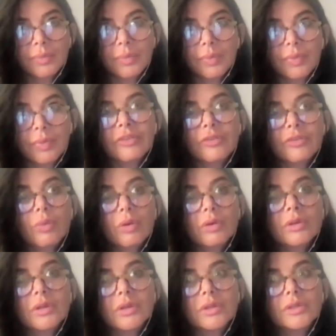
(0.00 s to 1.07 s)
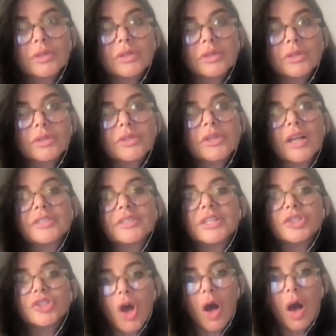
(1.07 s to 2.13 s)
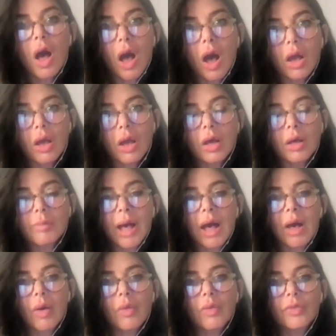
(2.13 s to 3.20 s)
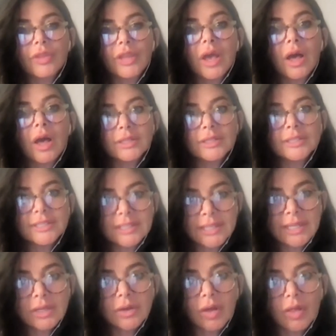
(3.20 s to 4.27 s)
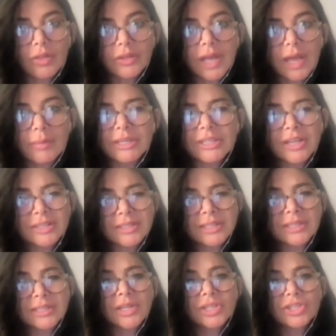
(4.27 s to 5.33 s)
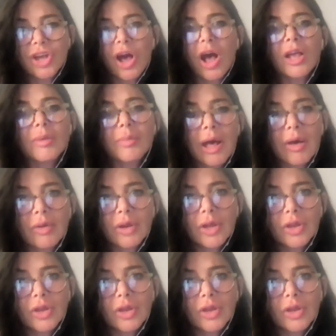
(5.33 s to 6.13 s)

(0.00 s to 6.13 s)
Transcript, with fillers: this world doesn't talk about the unseen all the time. It doesn't talk mm-hmm. about